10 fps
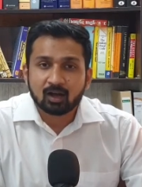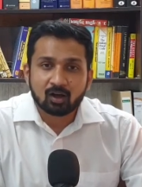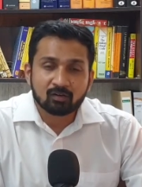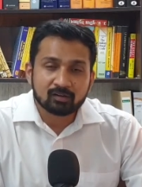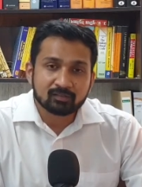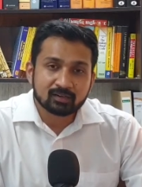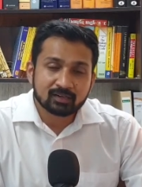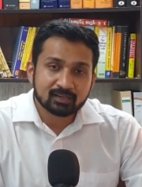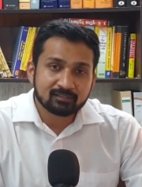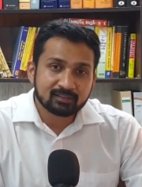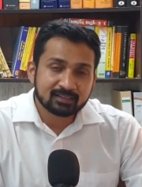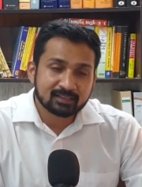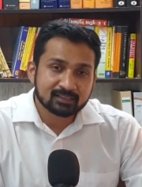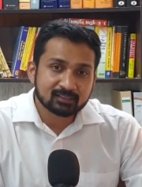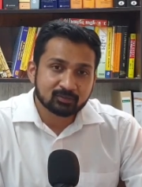However, if in
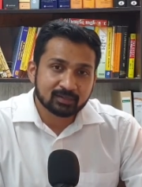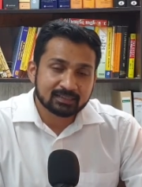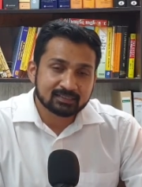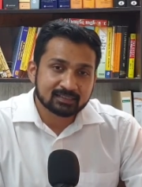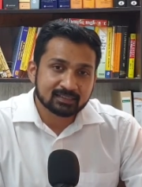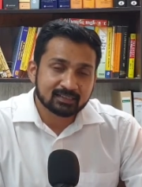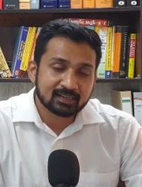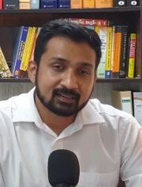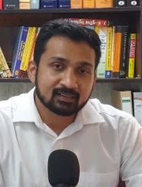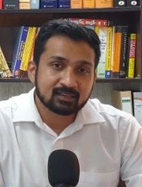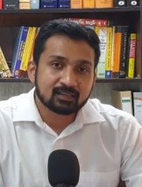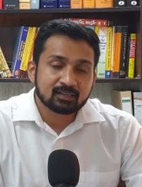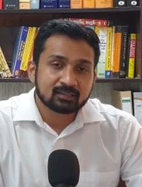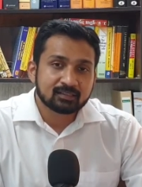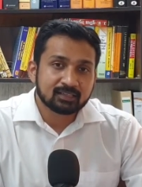case you can say that
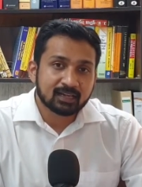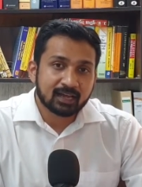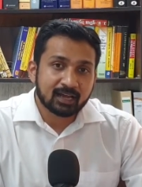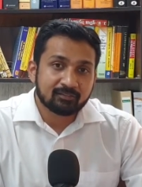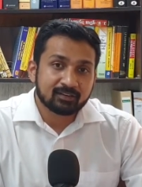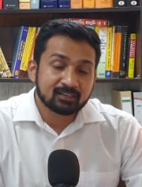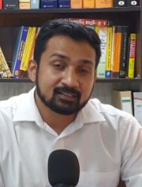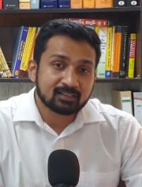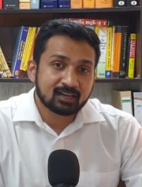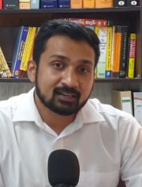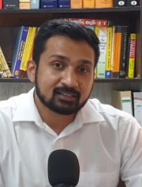the evidence that